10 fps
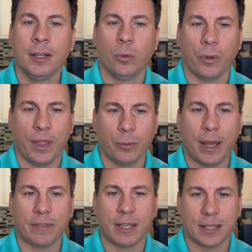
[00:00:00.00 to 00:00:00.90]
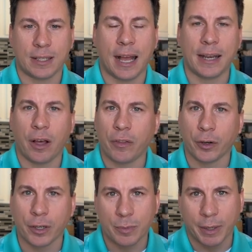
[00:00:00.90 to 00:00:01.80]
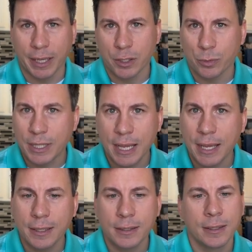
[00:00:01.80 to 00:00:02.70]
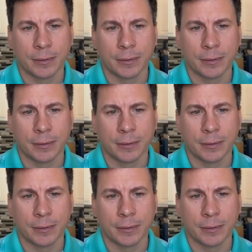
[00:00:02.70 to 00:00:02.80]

well, then we have to decide how the earnest money gets retained.